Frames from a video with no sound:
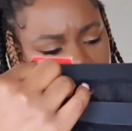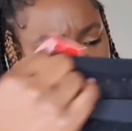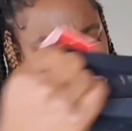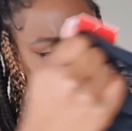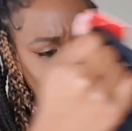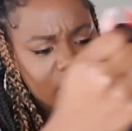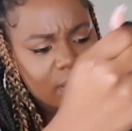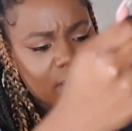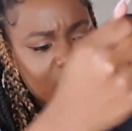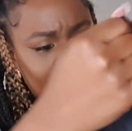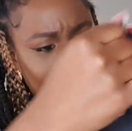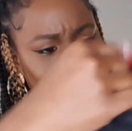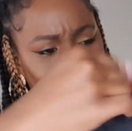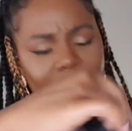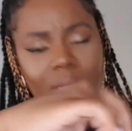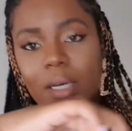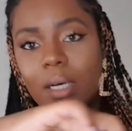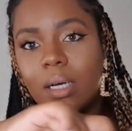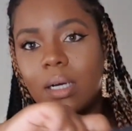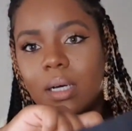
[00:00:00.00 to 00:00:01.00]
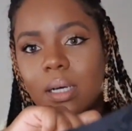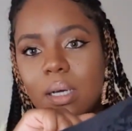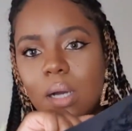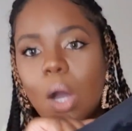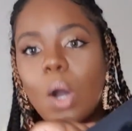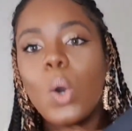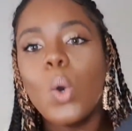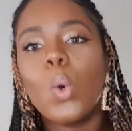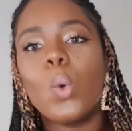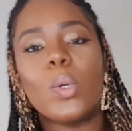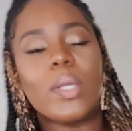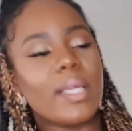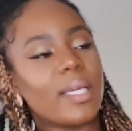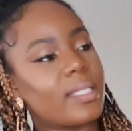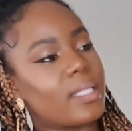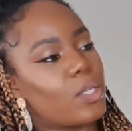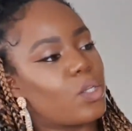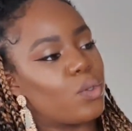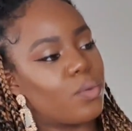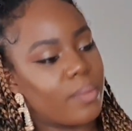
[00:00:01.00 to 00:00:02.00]
This one, oh
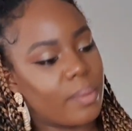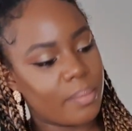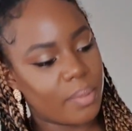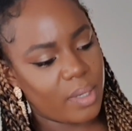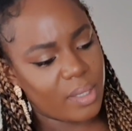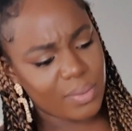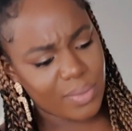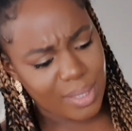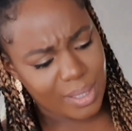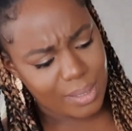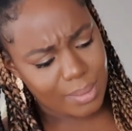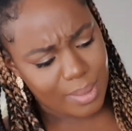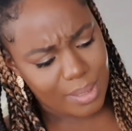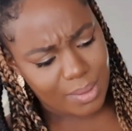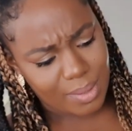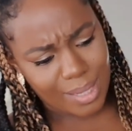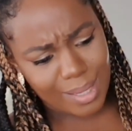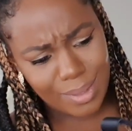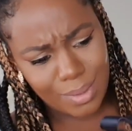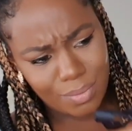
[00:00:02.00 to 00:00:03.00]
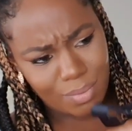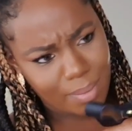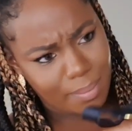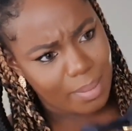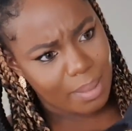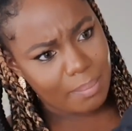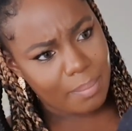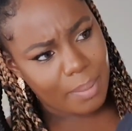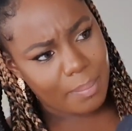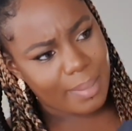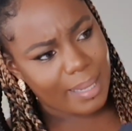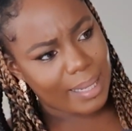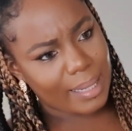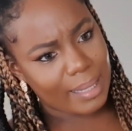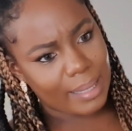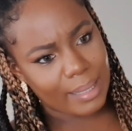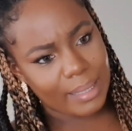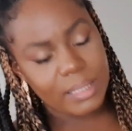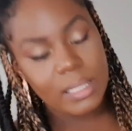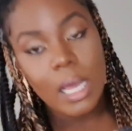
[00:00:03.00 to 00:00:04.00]
yes, I do remember. I was thinking to myself, I don't remember
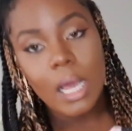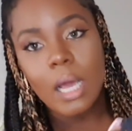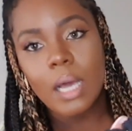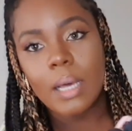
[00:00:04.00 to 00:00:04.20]
buying this.